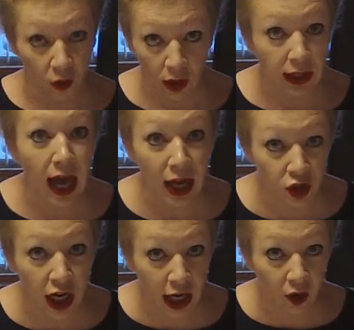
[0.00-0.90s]
very
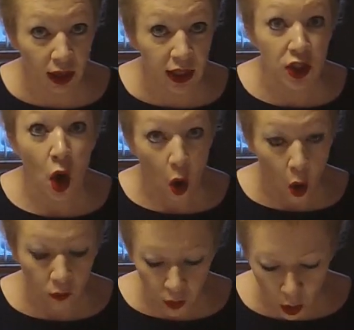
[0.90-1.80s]
large areas
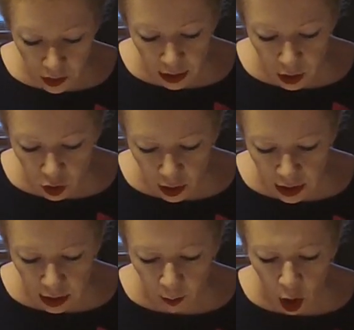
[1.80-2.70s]
of those
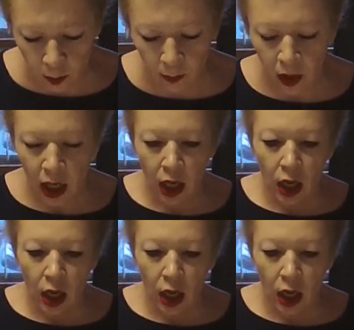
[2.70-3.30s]
industries at the moment,